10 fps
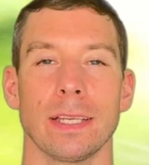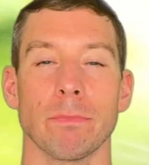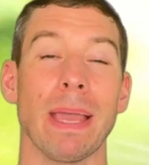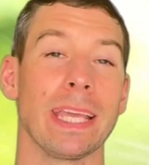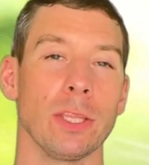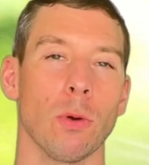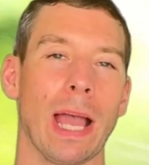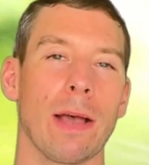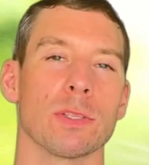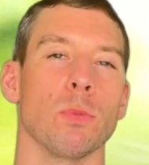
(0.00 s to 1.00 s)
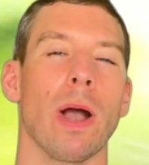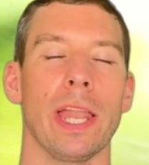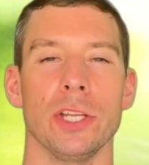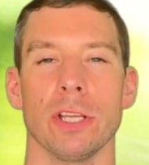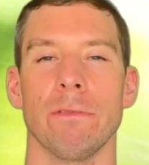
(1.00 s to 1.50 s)
Making your house more
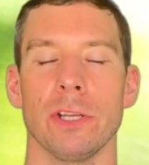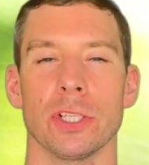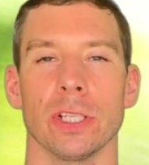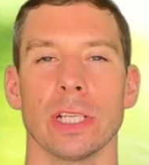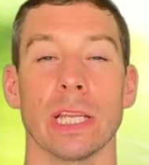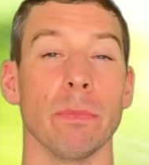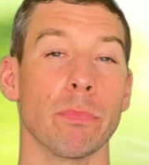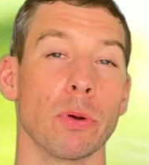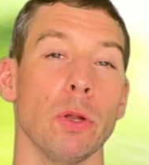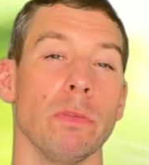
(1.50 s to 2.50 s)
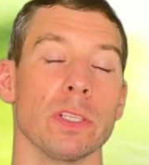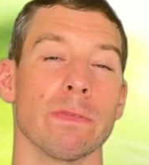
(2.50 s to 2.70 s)
energy efficient can improve its